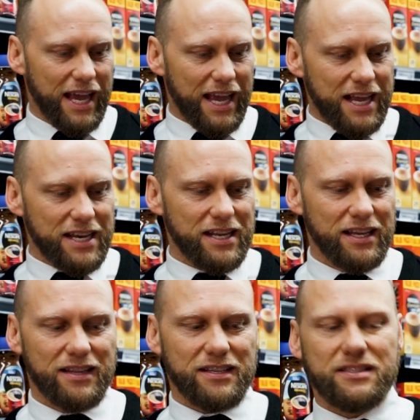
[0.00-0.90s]
in
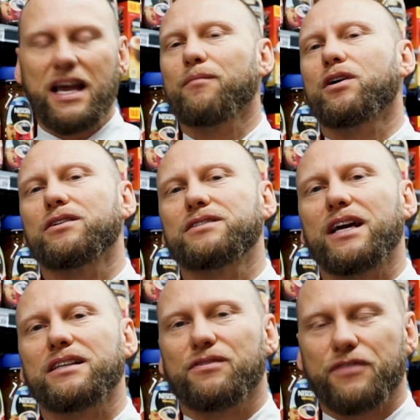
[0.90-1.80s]
the same
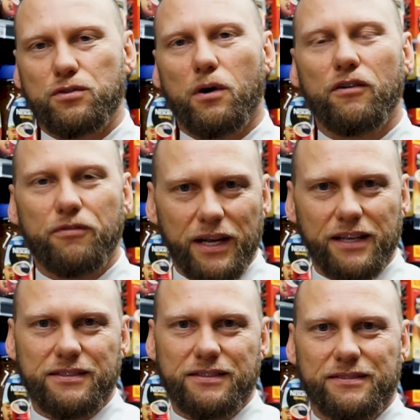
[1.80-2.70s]
context for 12
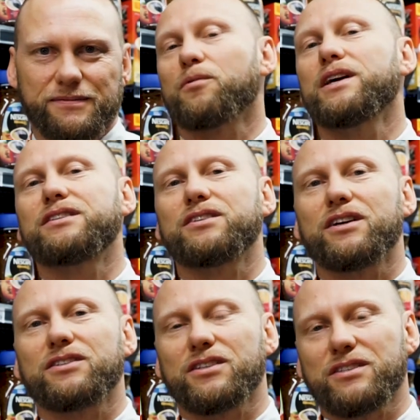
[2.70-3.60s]
weeks.
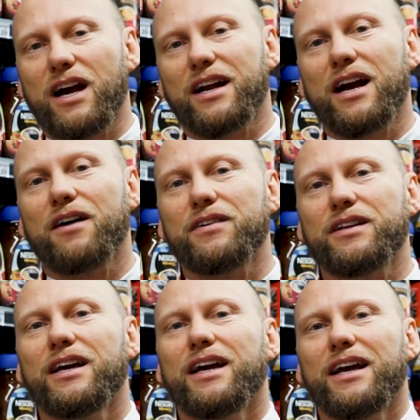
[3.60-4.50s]
Researchers
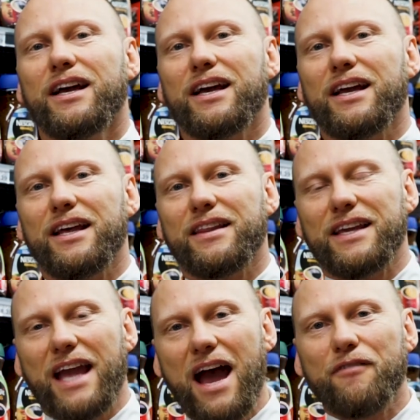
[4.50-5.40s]
uncovered
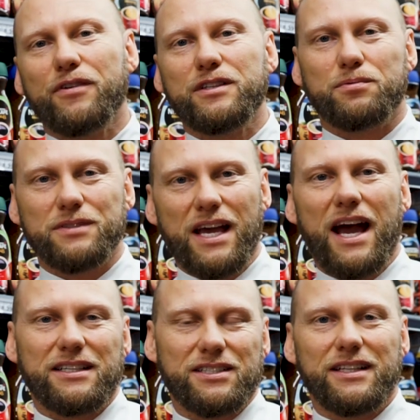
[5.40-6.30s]
the average was
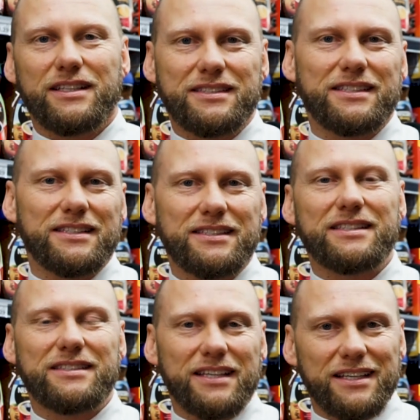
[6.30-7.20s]
actually
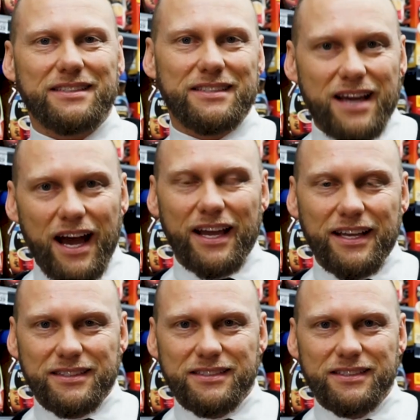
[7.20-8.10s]
66
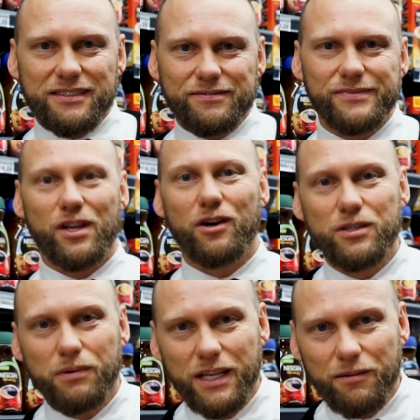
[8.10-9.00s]
days, not
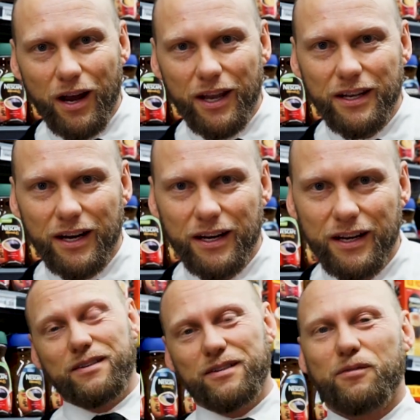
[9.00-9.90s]
21.
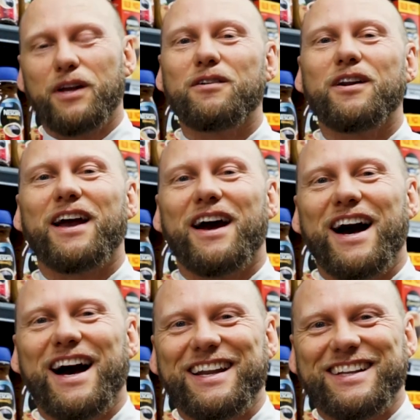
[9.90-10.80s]
We all know how
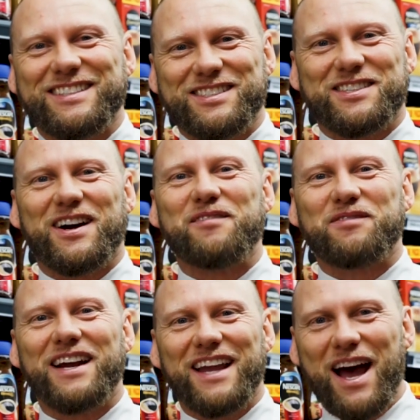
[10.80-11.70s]
hard it is to try and
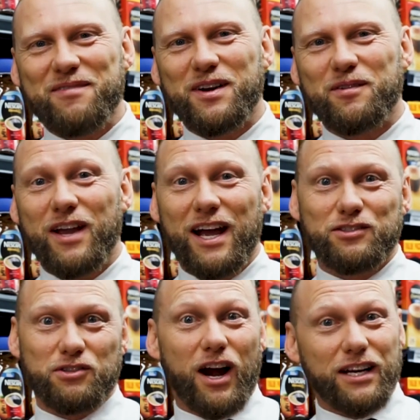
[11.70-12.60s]
break a habit. We had
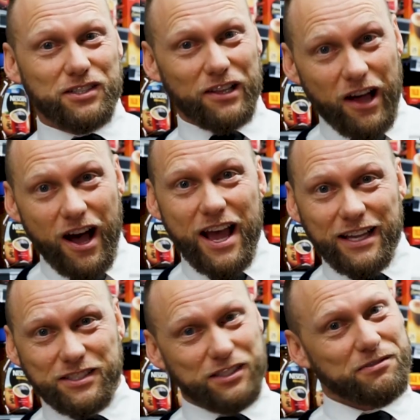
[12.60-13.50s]
dry July
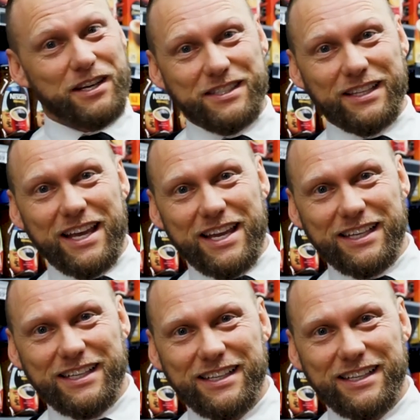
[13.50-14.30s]
just recently,